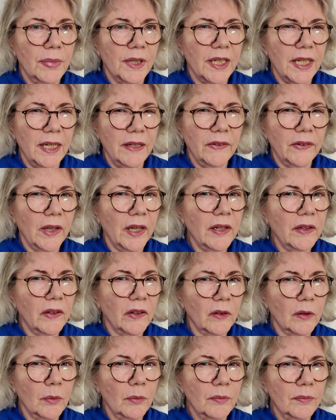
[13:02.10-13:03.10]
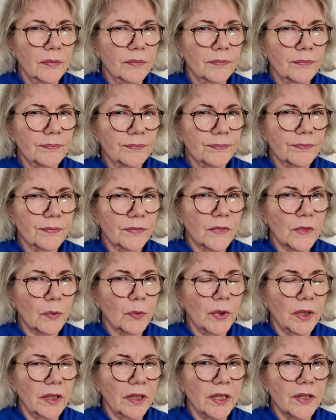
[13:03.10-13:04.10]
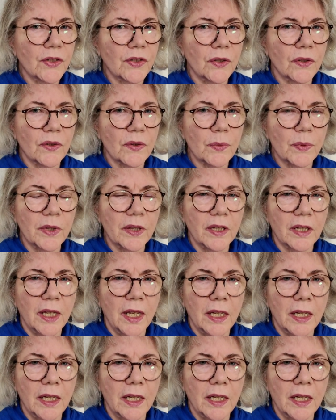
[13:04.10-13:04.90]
But he's had some real issues with the